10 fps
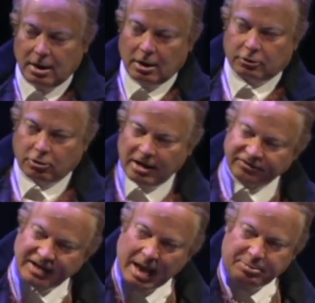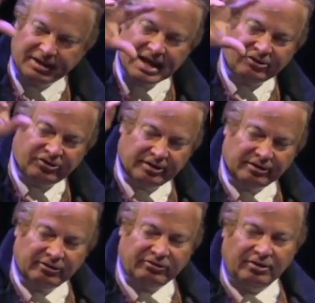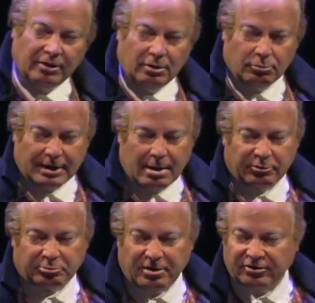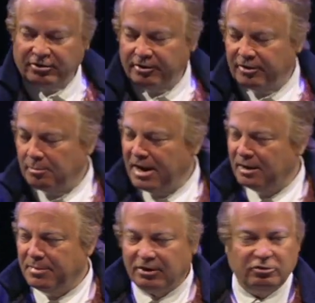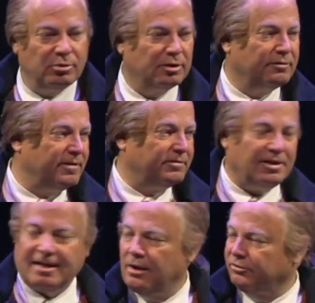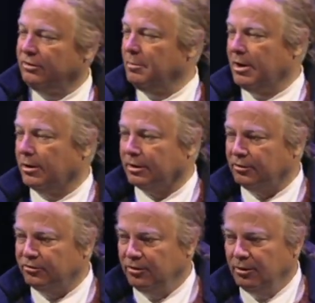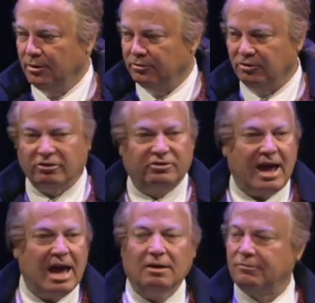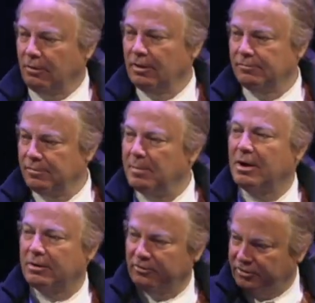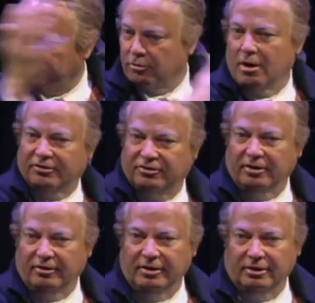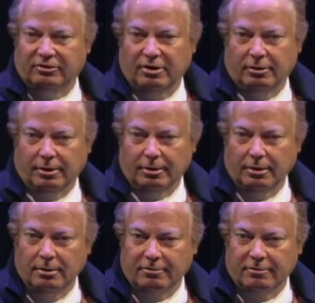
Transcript: Across the Appalachians, when I was president, there might have been 250,000 Americans. So just a handful of Americans had crossed into the interior.